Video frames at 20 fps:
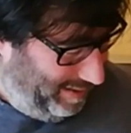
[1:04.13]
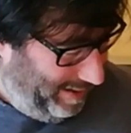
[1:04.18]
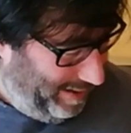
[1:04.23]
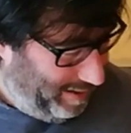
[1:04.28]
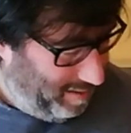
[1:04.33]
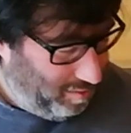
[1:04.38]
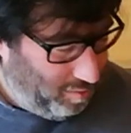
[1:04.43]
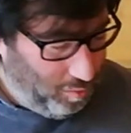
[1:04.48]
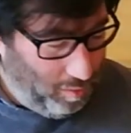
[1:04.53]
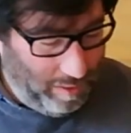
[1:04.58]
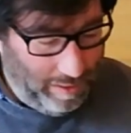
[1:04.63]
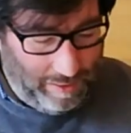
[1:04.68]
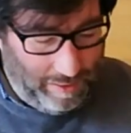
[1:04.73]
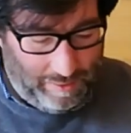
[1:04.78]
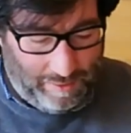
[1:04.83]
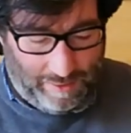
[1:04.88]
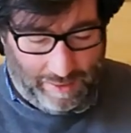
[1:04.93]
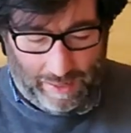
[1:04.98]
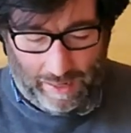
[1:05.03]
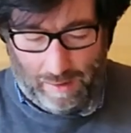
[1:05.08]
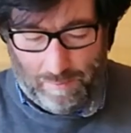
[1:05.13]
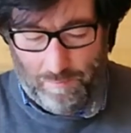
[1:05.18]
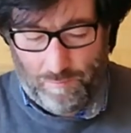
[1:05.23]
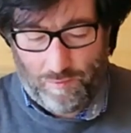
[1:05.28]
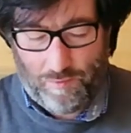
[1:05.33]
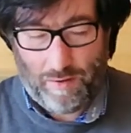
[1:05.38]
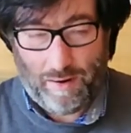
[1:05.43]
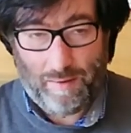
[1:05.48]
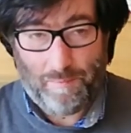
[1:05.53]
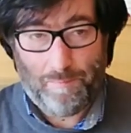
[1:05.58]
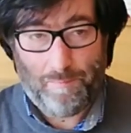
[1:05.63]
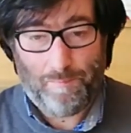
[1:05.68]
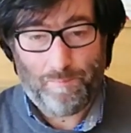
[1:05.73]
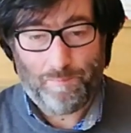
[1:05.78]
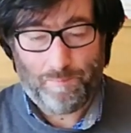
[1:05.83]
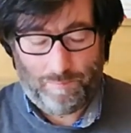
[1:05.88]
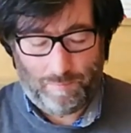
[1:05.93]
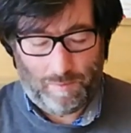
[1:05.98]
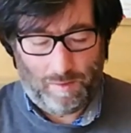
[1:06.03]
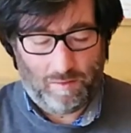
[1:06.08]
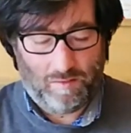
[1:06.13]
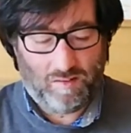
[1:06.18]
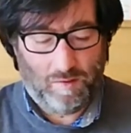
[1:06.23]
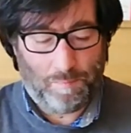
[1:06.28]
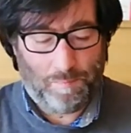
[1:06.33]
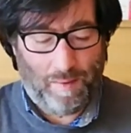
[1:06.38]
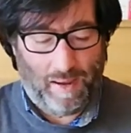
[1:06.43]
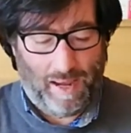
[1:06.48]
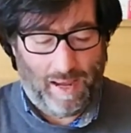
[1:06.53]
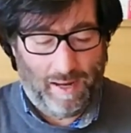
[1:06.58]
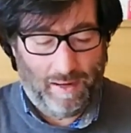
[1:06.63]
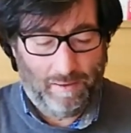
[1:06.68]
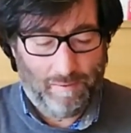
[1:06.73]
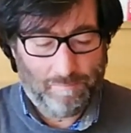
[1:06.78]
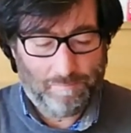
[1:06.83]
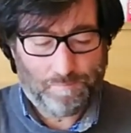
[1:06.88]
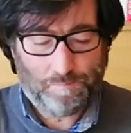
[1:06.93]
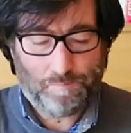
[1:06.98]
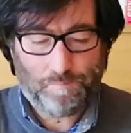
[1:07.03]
next one came from Japan.